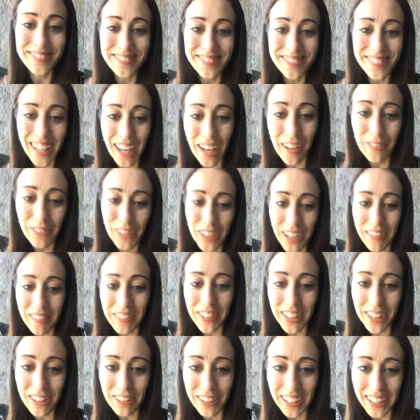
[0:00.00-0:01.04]
Happy having a
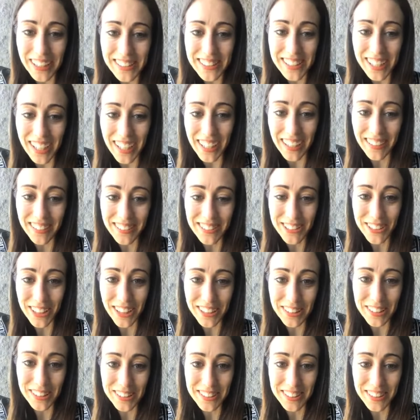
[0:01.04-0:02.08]
great day. Talk
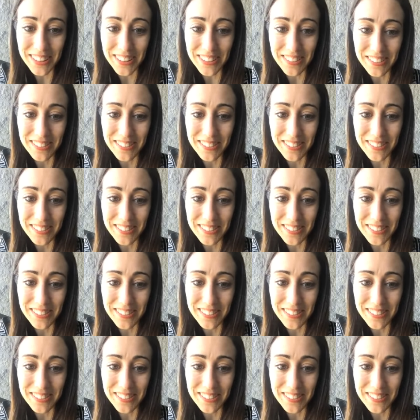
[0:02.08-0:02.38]
to you soon.